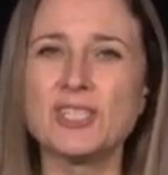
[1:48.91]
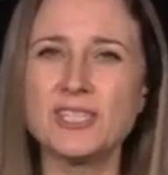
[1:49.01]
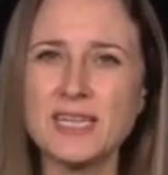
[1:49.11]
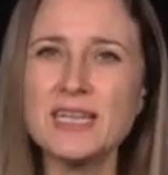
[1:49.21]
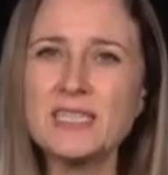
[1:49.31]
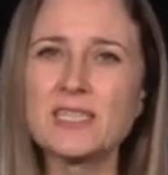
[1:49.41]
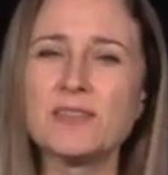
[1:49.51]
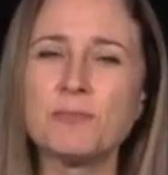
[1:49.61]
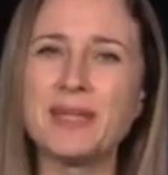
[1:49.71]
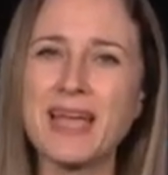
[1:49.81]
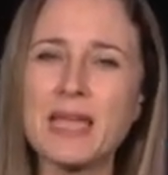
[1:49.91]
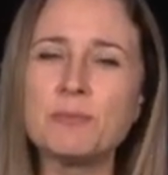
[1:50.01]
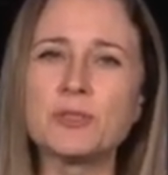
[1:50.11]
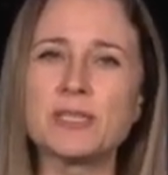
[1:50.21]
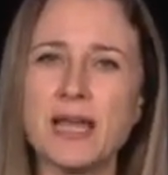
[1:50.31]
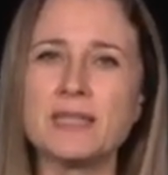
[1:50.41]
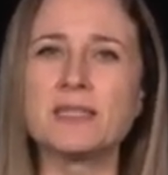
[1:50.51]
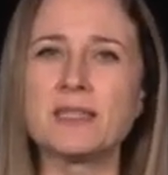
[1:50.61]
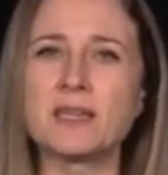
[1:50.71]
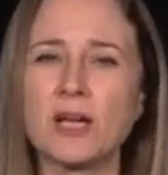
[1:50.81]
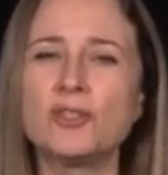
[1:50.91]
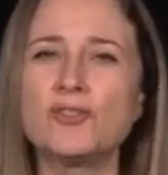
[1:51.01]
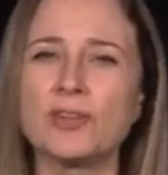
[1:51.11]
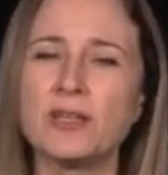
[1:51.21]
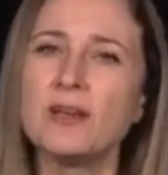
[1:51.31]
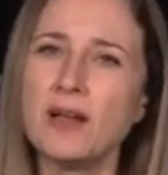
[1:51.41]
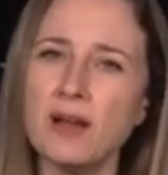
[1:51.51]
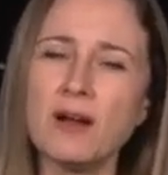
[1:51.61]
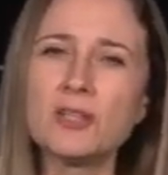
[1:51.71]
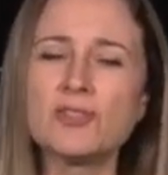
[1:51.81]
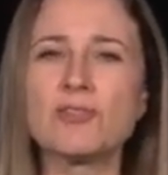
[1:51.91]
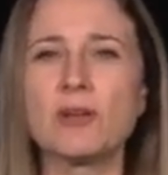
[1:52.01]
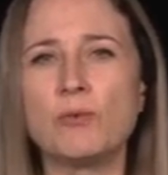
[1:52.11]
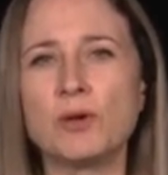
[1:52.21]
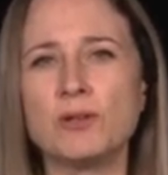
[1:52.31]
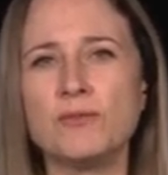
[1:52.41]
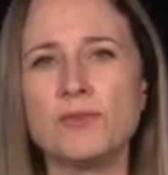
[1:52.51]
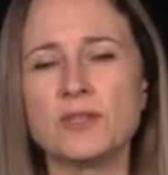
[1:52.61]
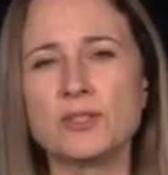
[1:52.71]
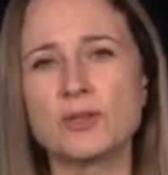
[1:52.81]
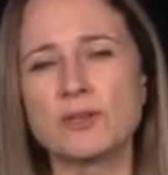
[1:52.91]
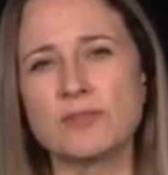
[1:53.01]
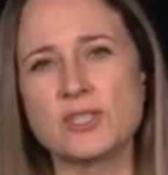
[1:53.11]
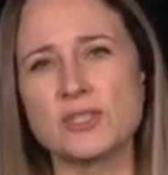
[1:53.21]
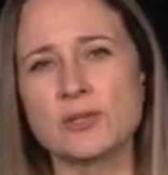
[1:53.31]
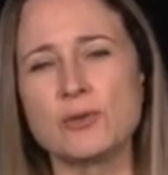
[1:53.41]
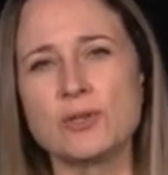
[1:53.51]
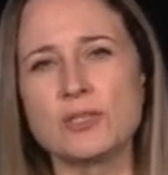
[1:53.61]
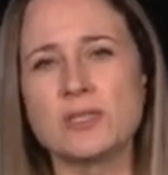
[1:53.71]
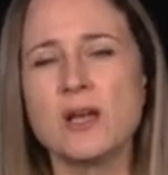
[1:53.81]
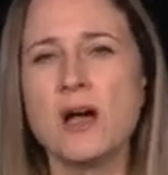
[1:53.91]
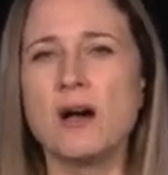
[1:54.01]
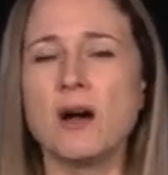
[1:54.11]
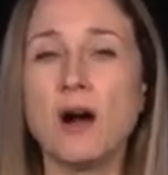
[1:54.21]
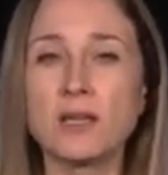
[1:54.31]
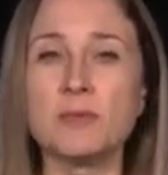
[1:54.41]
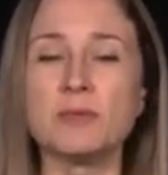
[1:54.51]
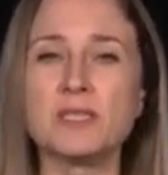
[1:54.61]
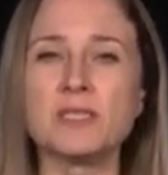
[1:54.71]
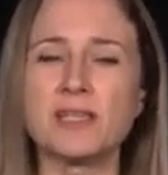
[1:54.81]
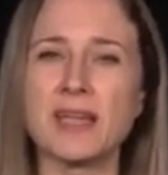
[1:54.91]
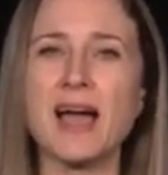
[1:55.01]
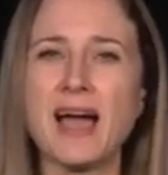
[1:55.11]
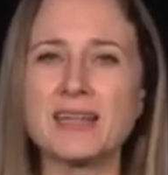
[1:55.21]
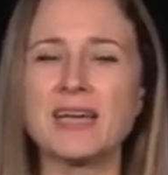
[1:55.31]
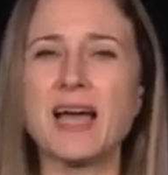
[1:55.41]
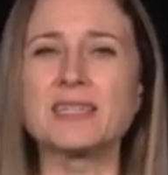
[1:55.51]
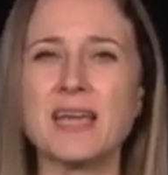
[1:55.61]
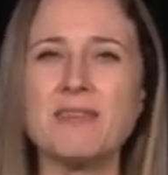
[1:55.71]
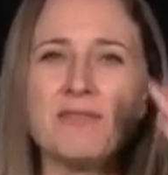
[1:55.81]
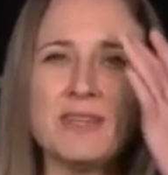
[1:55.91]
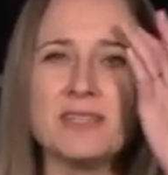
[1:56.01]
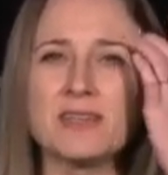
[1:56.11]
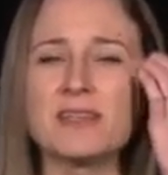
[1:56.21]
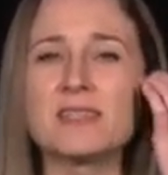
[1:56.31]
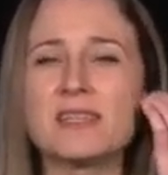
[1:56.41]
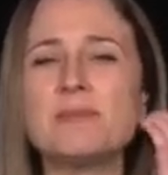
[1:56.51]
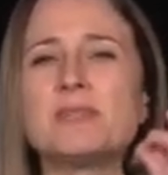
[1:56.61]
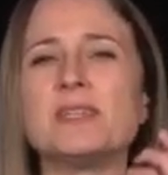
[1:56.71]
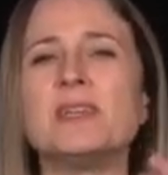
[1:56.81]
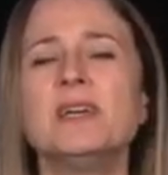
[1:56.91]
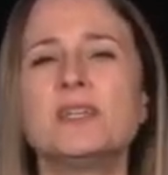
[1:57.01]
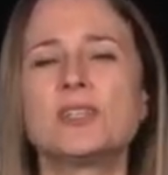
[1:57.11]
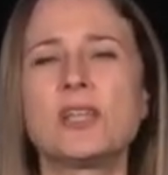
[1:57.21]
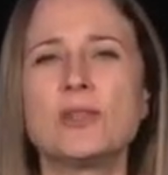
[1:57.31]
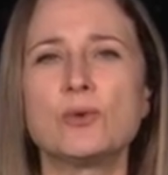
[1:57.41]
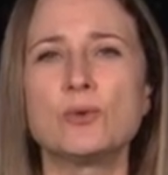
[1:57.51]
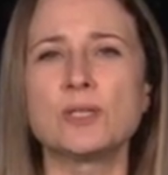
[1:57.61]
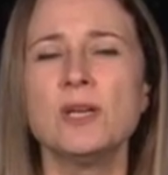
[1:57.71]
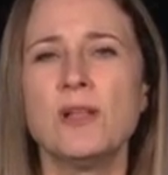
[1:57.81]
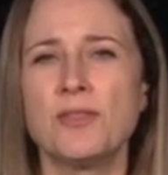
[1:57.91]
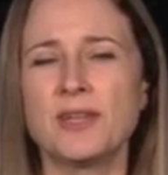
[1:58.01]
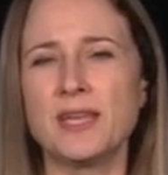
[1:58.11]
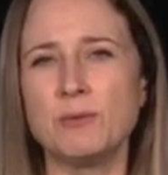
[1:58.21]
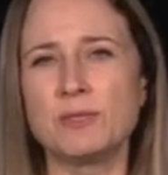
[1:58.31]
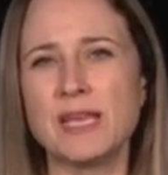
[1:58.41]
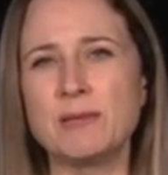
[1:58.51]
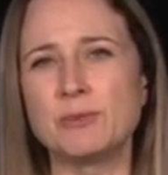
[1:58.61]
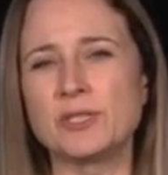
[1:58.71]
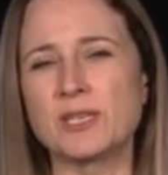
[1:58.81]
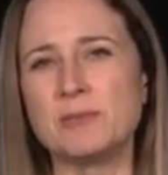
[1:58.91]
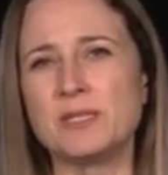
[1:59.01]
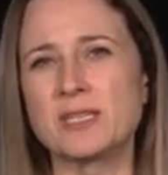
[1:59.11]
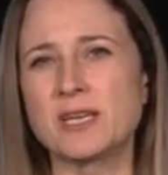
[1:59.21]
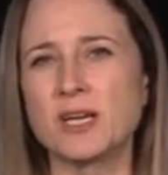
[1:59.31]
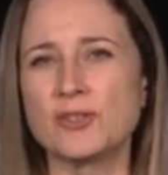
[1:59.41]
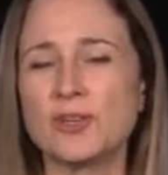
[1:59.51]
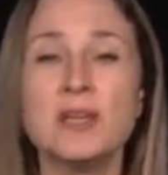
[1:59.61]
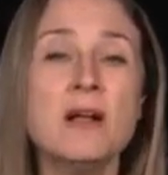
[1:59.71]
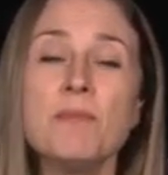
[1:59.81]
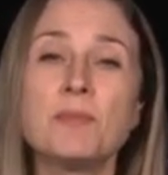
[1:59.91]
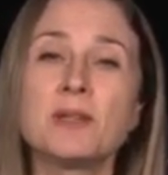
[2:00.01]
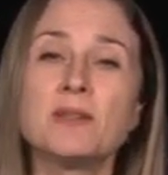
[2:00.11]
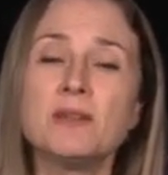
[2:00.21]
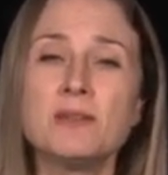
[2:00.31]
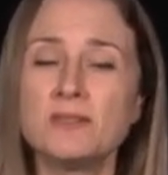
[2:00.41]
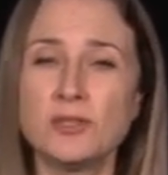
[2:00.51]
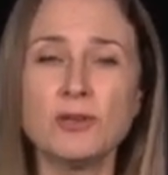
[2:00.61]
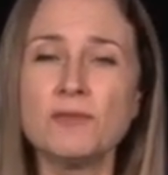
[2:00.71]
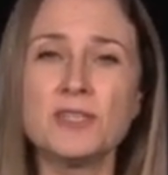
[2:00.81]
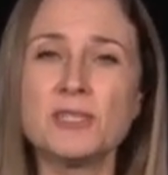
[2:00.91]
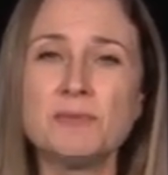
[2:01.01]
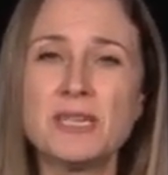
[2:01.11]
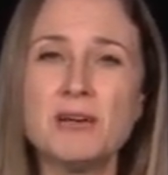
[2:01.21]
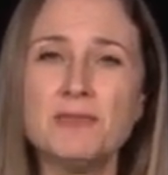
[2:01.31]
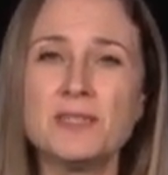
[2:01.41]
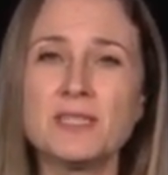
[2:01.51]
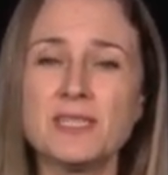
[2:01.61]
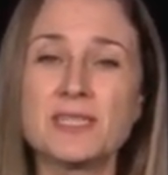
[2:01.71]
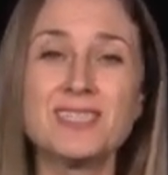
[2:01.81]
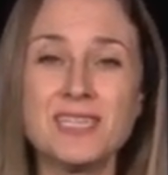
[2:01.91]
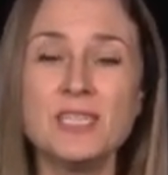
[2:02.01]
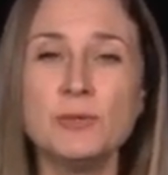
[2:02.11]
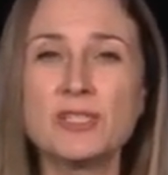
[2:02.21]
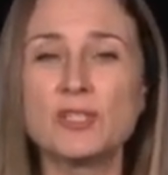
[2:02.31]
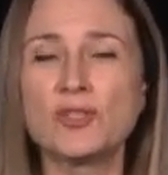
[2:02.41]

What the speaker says: status of being able to enter the country, answering one of Djokovic's lawyer's arguments that they had a visa accepted, so they thought that he was able to come into the country. But Djokovic himself is continuing to